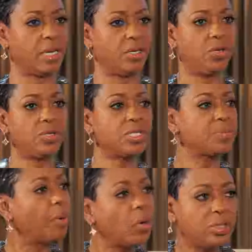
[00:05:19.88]
You're
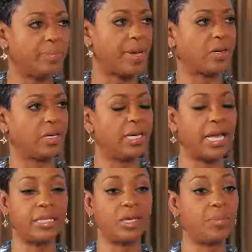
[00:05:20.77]
just bold about it. And
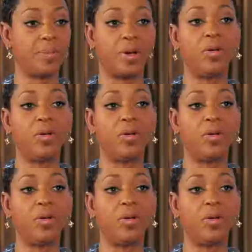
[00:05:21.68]
I tell people,